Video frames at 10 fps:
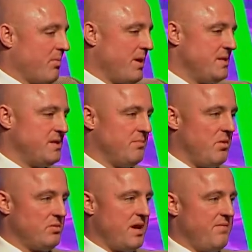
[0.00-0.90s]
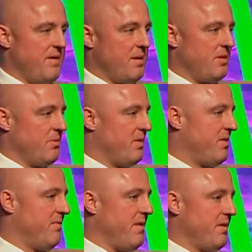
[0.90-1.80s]
rates in multifamily with
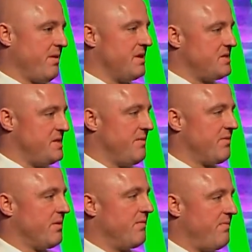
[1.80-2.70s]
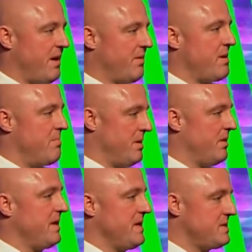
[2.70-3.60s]
the various different
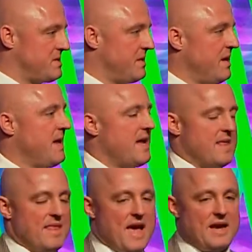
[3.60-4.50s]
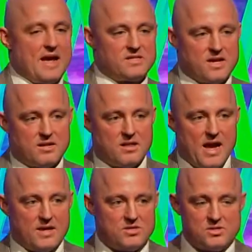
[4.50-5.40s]
variabilities in that asset
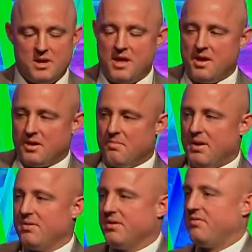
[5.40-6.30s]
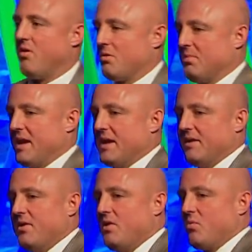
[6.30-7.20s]
class compared to farmland,
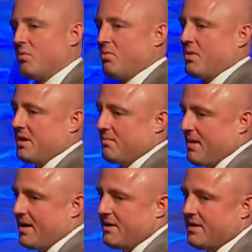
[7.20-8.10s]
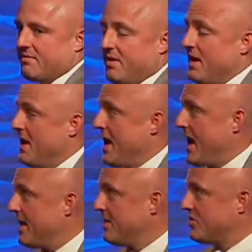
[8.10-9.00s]
we're pretty competitive.
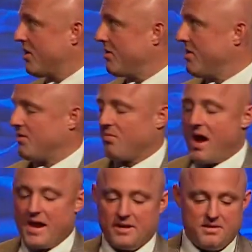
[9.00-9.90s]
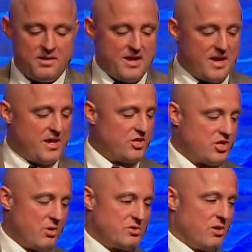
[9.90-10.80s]
And the chart on the right, it
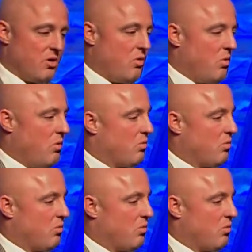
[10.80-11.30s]
shows a whole